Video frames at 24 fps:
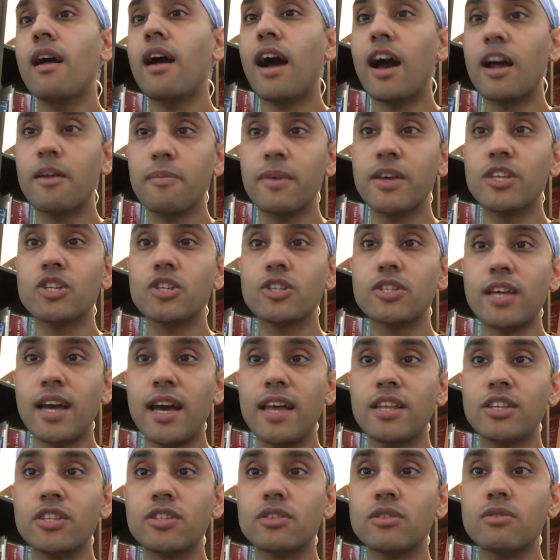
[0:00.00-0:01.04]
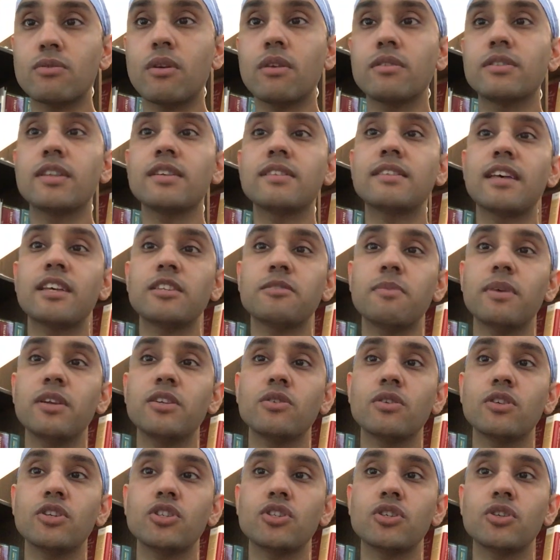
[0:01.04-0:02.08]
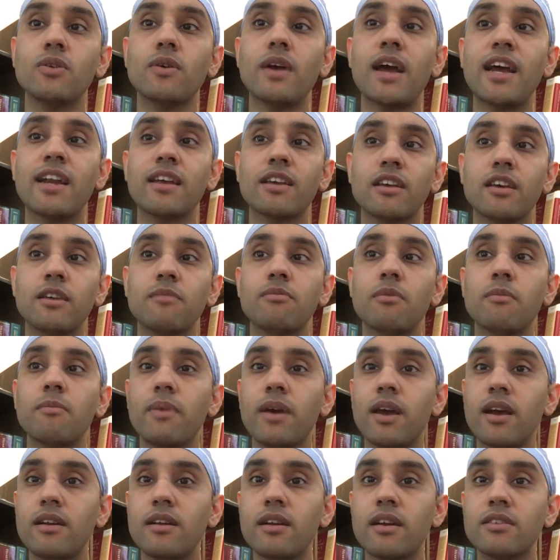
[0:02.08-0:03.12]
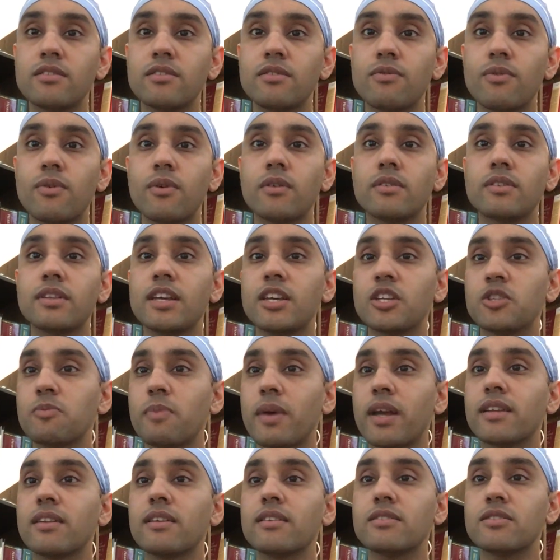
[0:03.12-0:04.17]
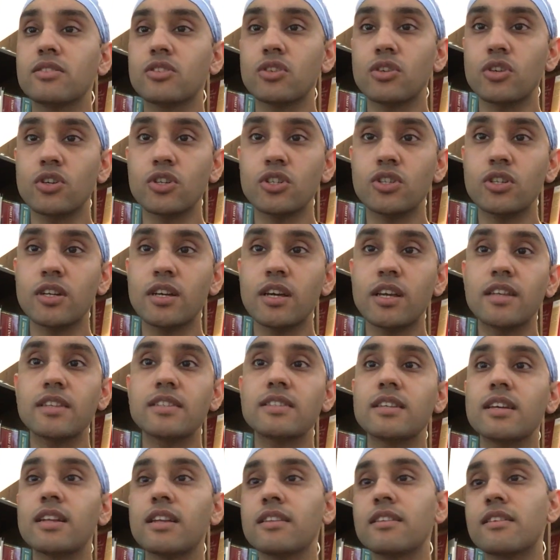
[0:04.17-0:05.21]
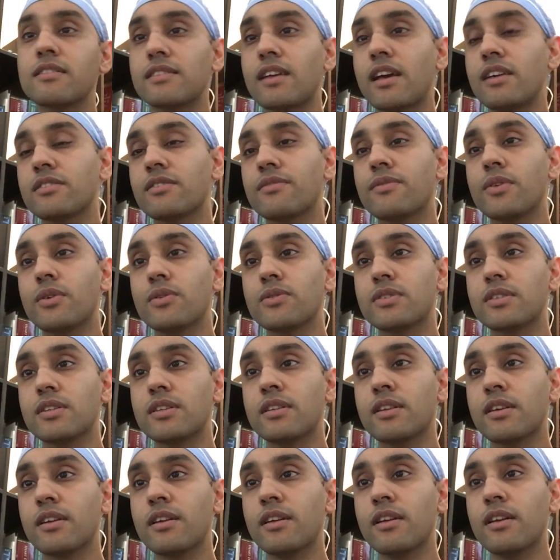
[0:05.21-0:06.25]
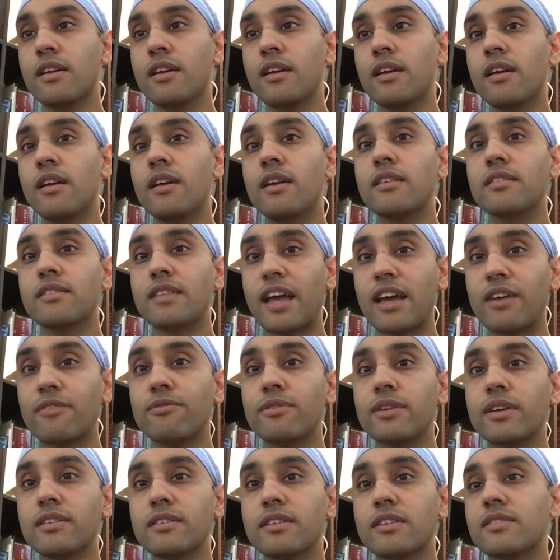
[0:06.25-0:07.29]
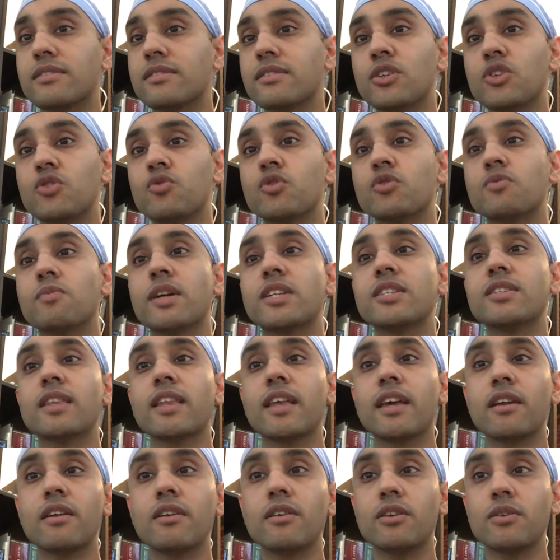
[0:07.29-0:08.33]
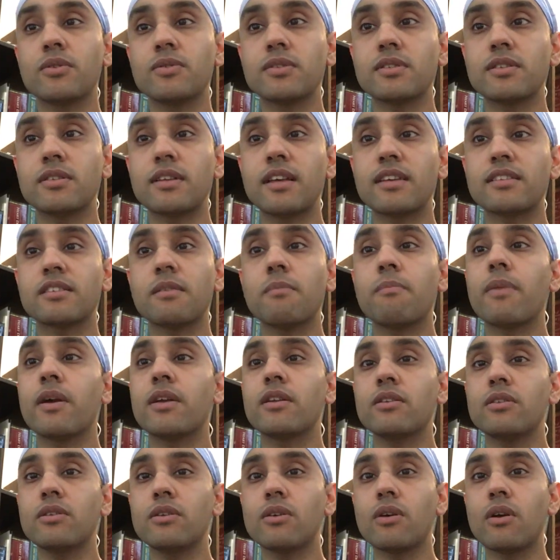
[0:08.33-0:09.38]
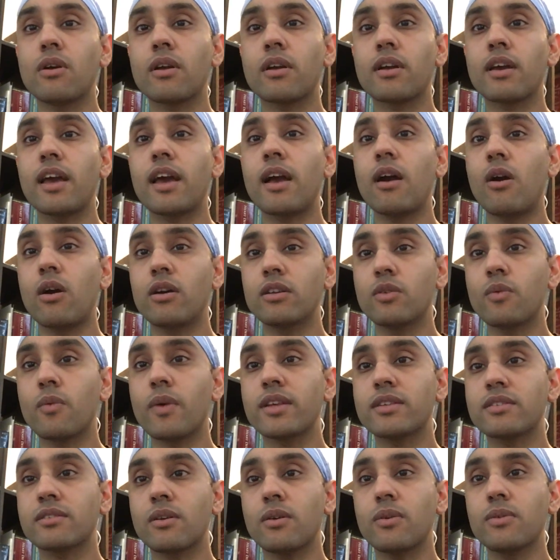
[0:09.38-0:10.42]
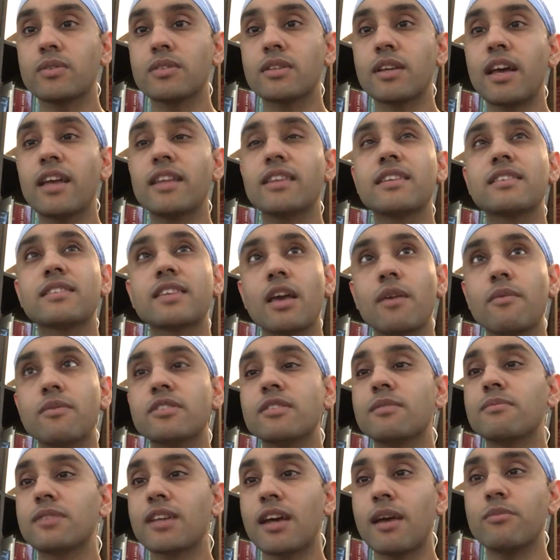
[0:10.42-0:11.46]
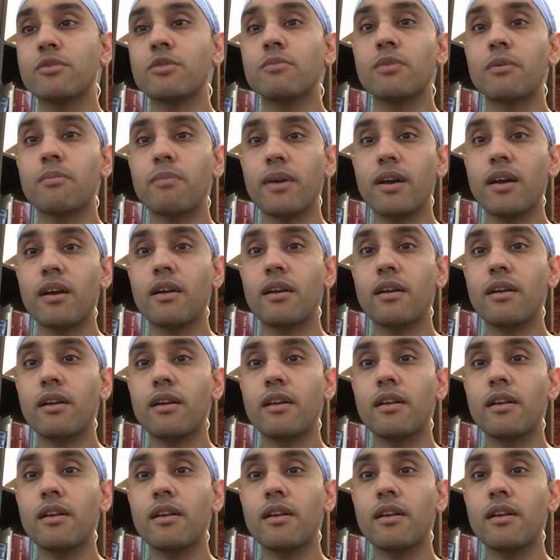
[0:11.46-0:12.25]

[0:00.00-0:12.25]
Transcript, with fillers: Our major challenge throughout this has been to ensure adequate preparedness for the expected surge in a city the size of Houston. Thankfully, this surge was much later in Houston as compared to New York or the West Coast, and this gave us some time to prepare.